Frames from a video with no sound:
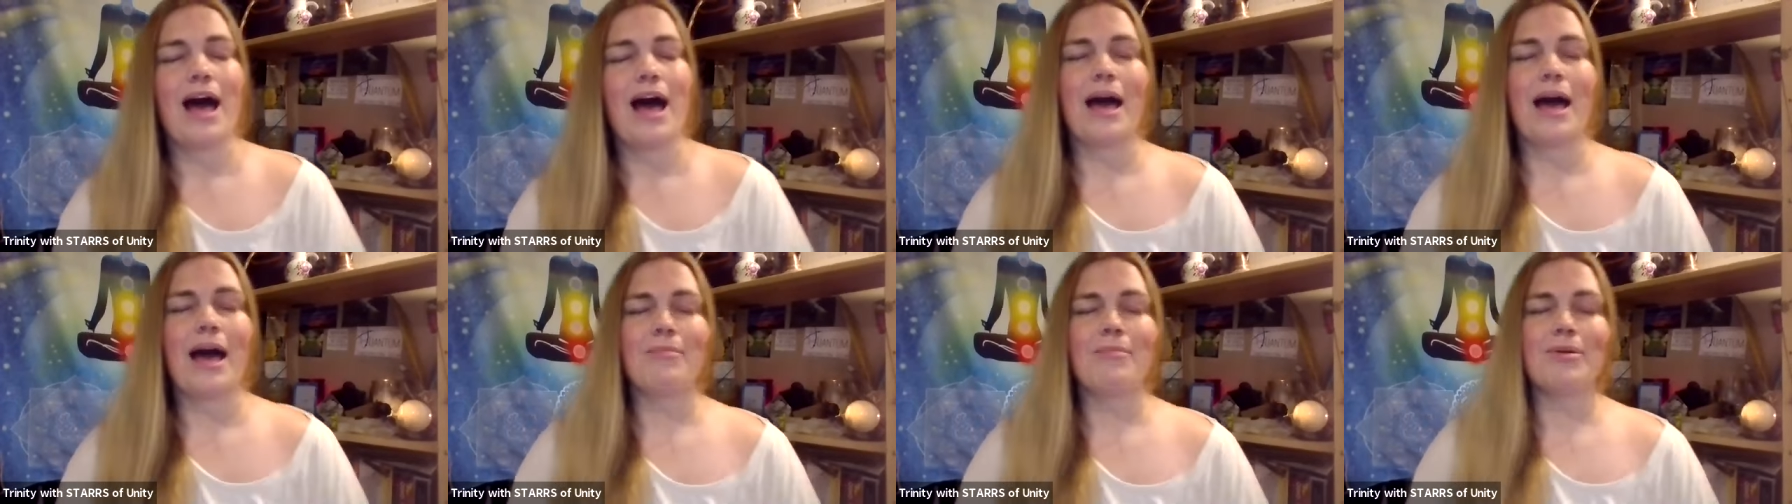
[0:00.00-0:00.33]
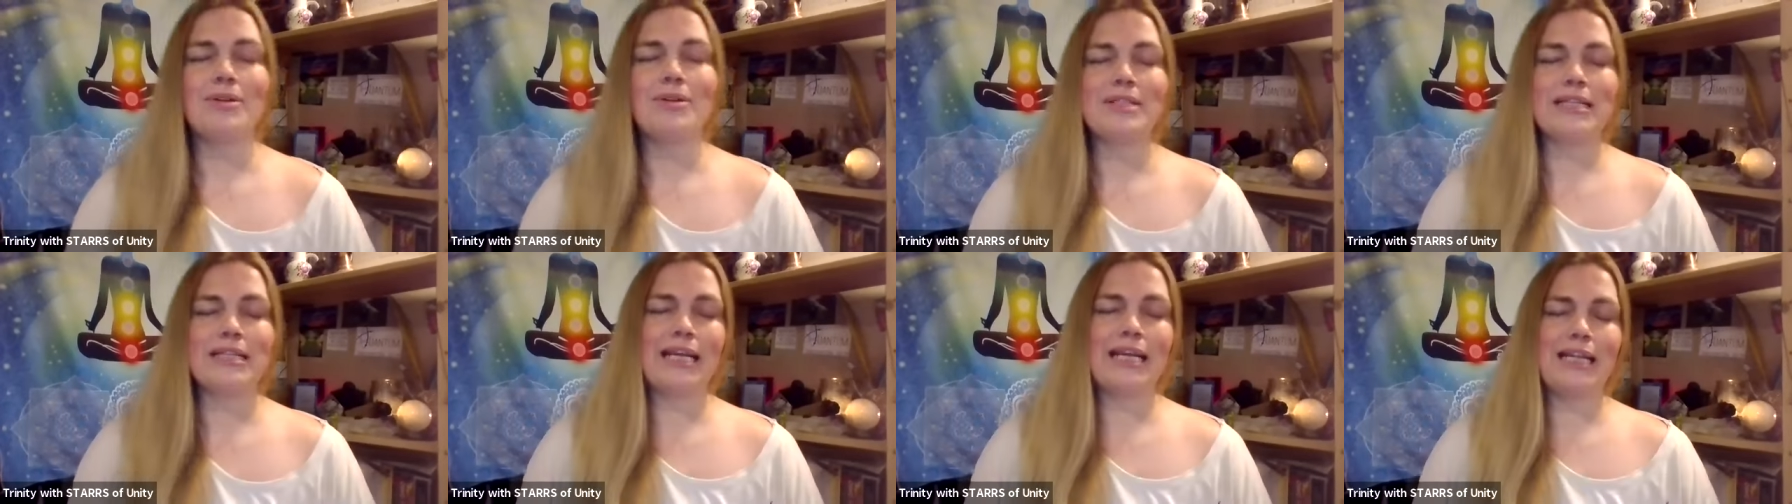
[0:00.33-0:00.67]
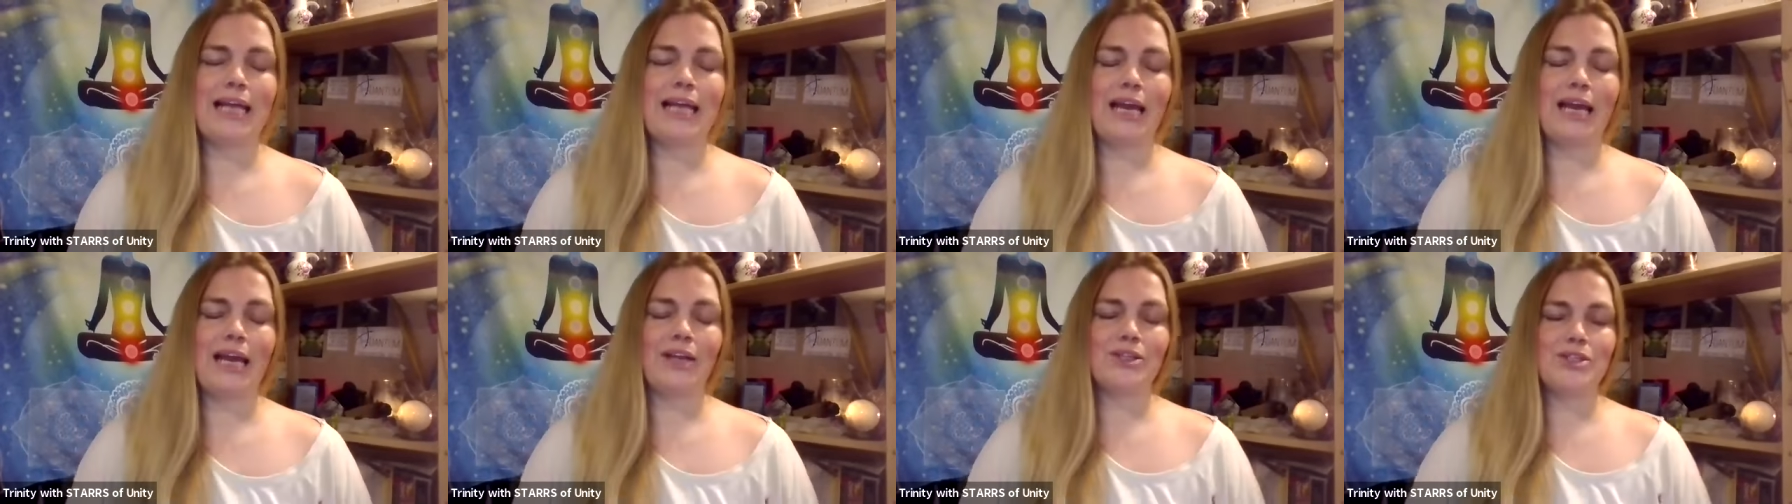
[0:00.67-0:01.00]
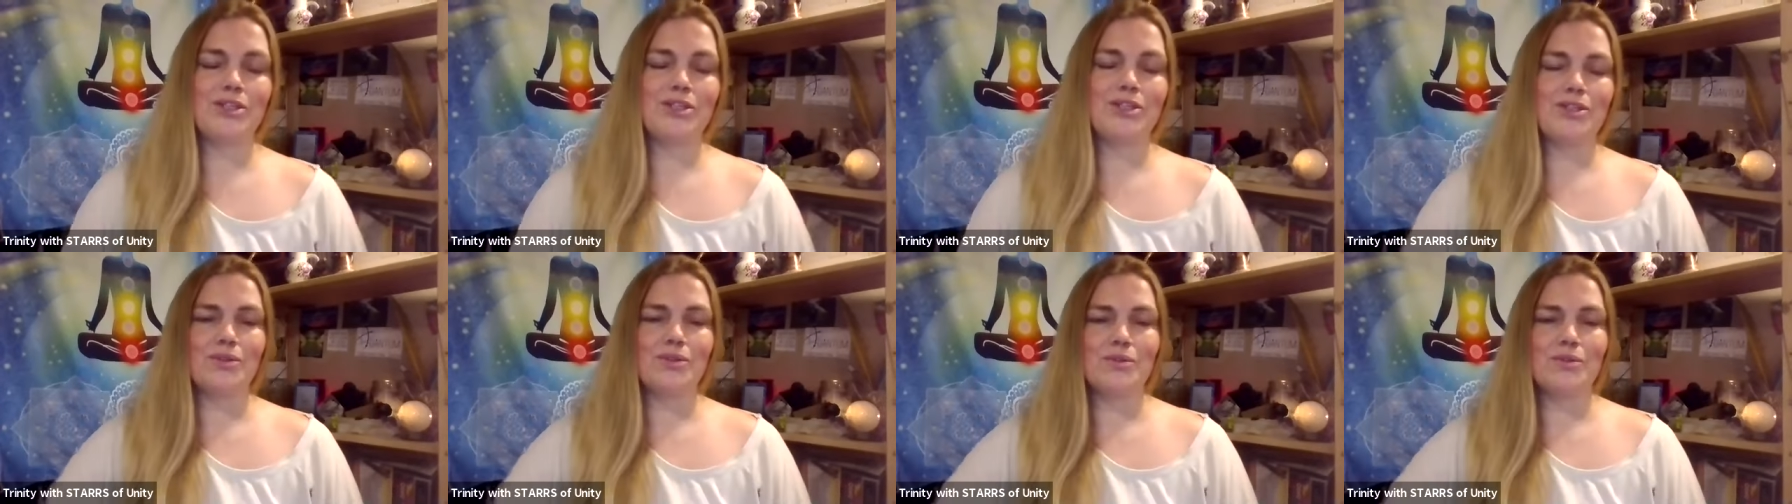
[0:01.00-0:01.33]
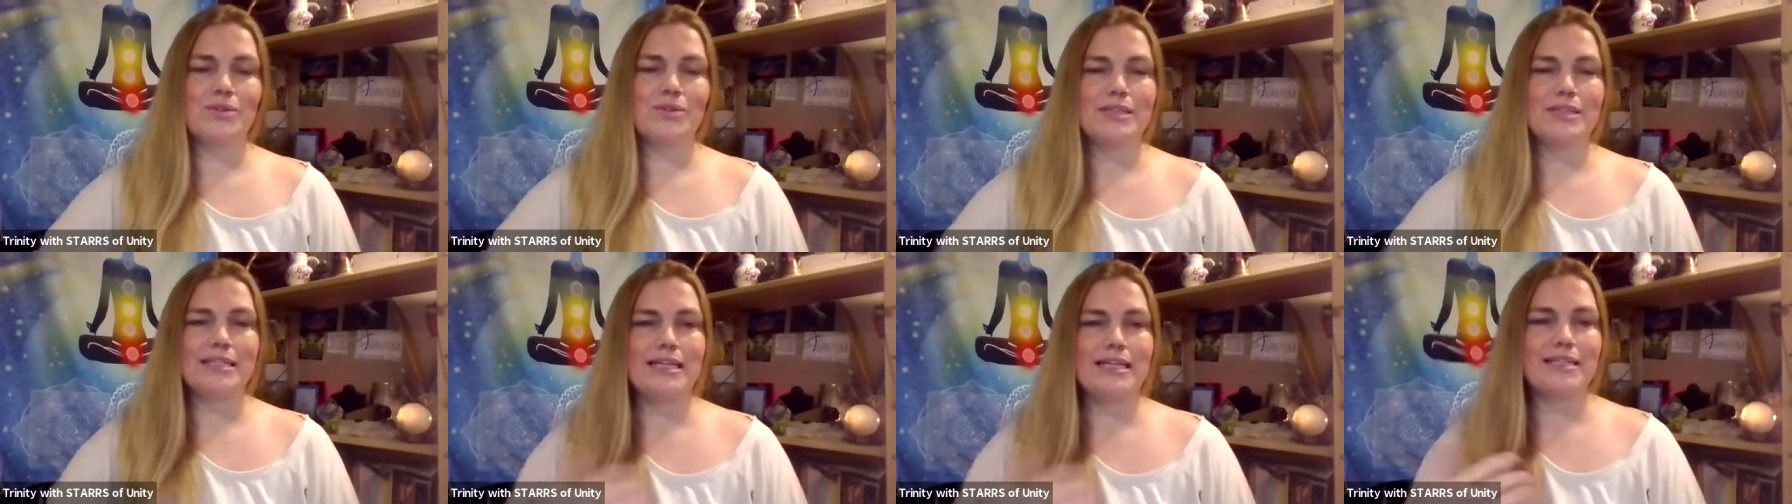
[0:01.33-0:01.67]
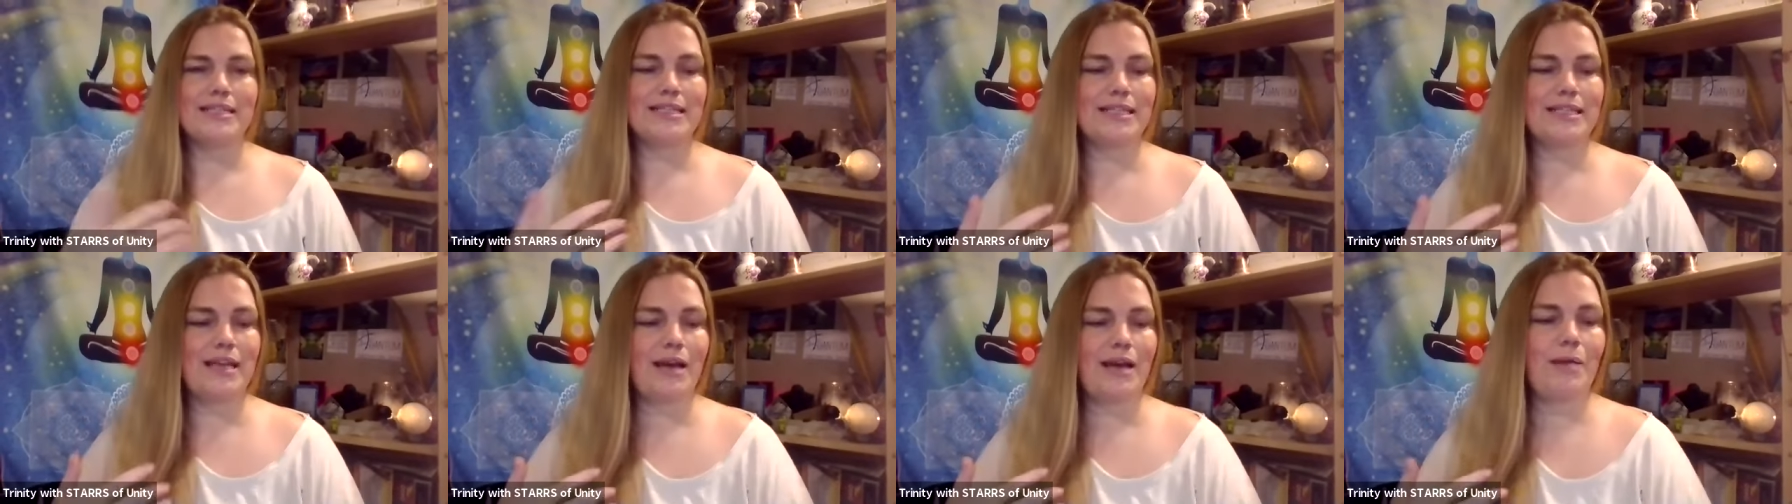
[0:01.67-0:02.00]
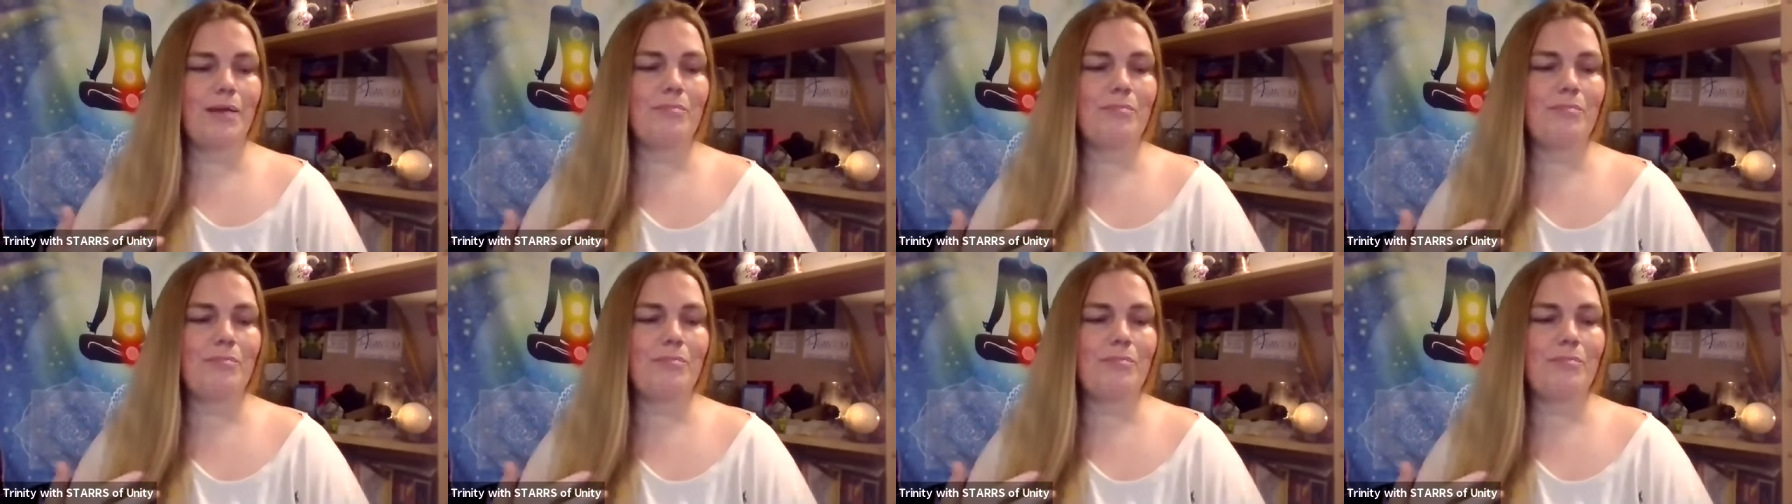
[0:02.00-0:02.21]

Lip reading: I personally like to sit up